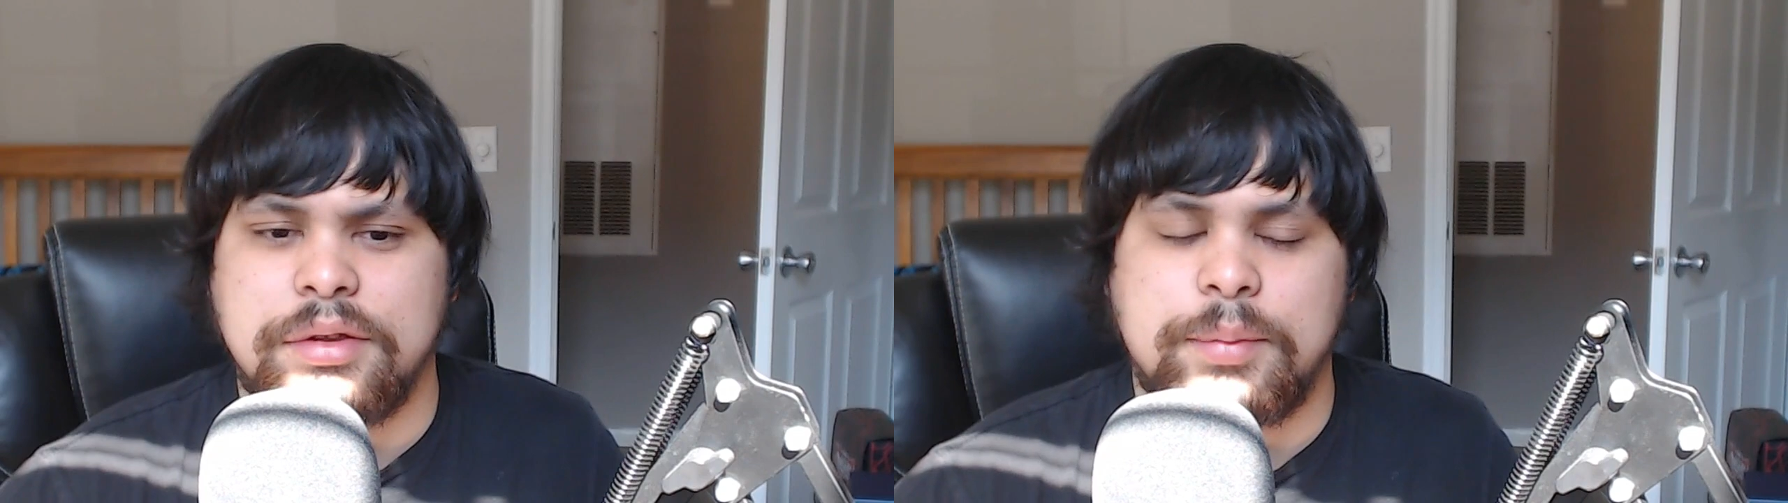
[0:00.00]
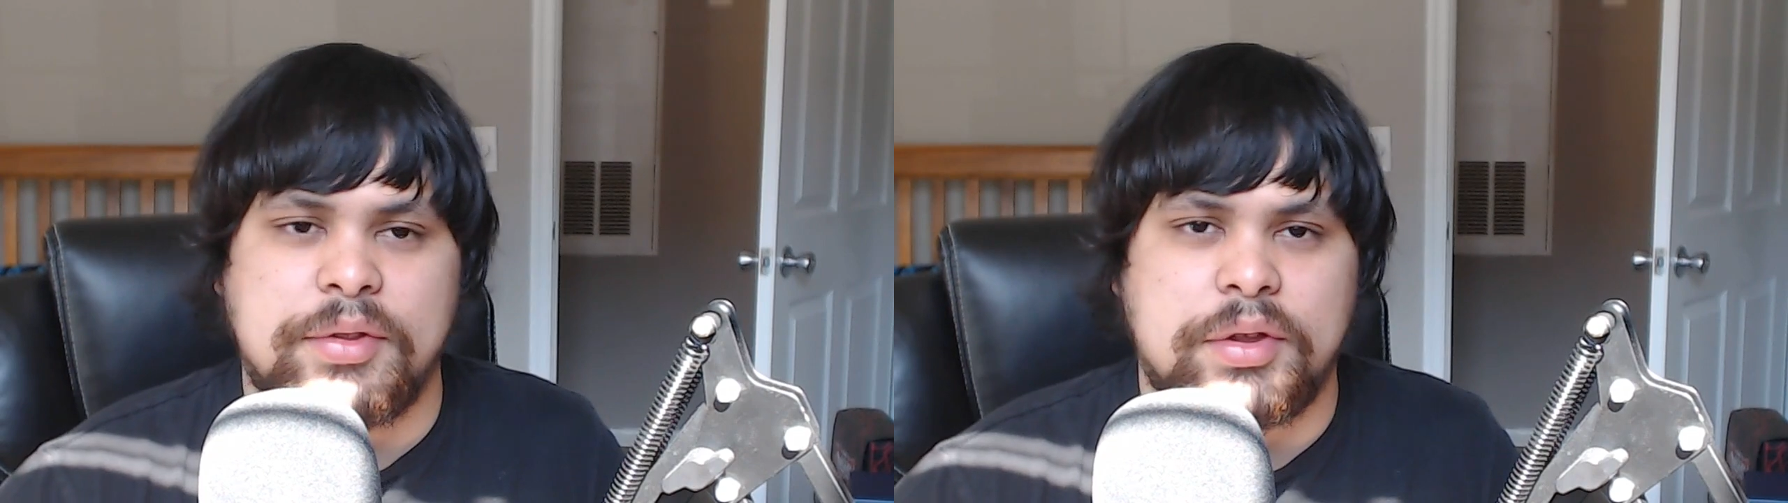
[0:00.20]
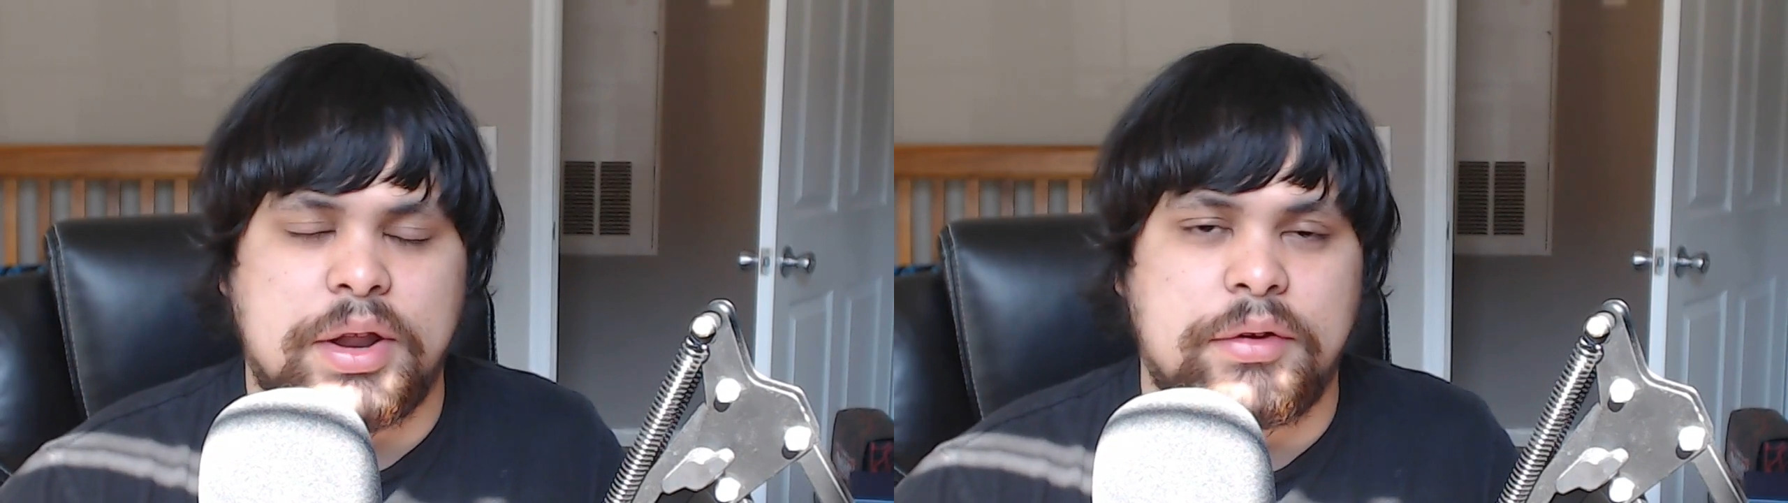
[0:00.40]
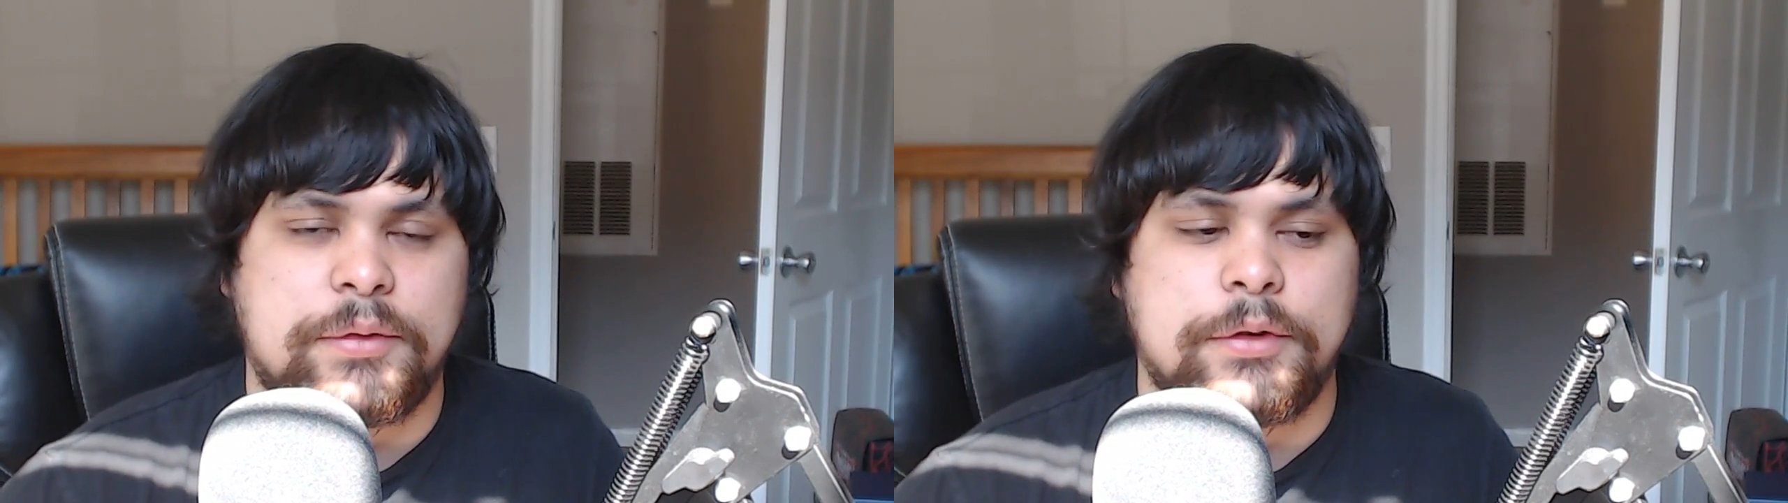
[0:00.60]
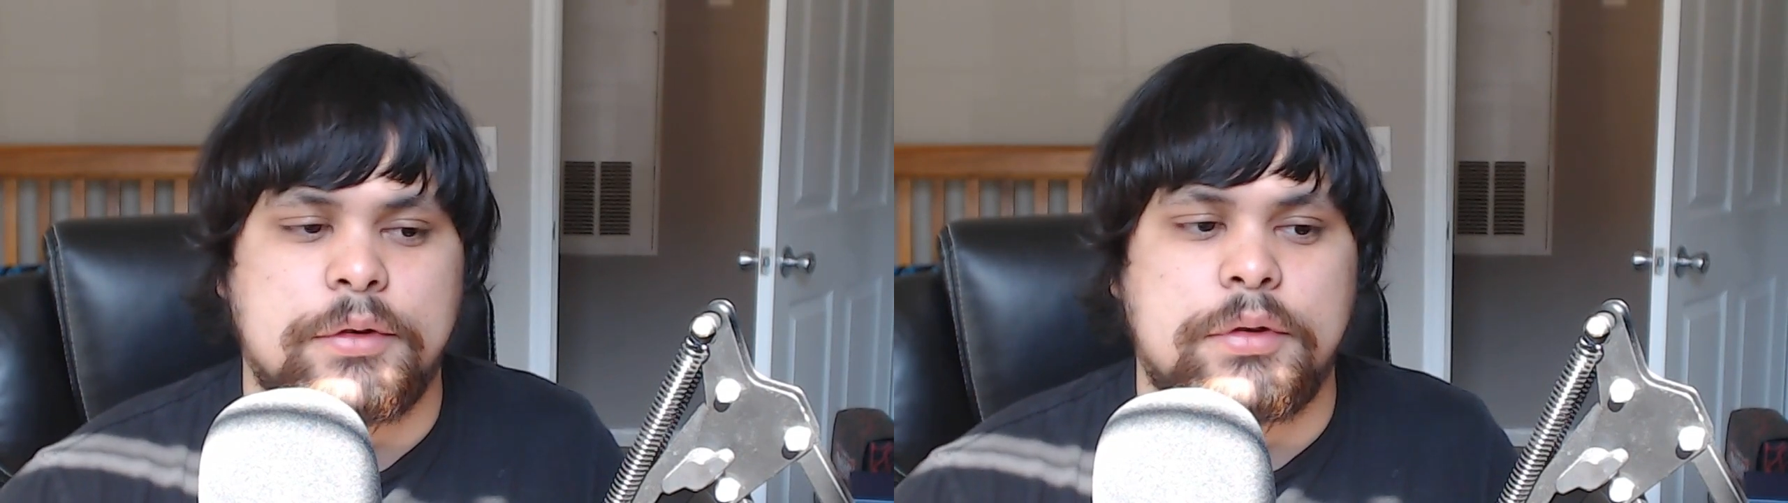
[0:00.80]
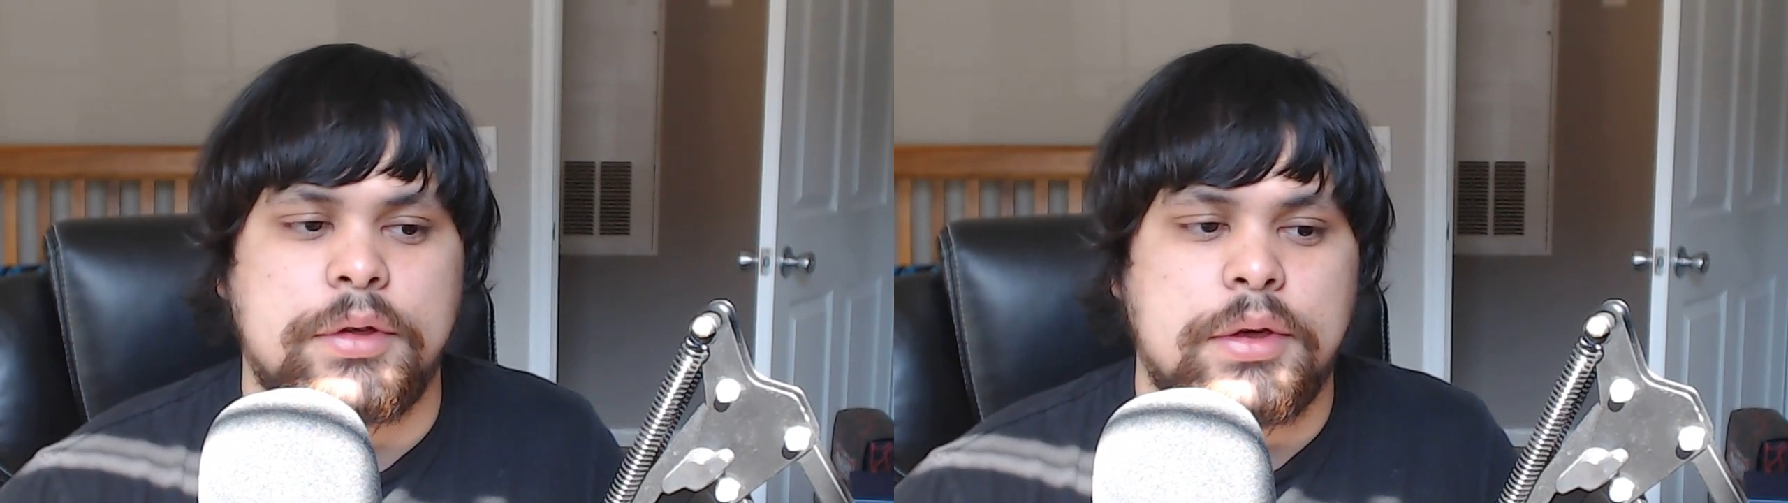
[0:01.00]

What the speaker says: Depends on how I feel.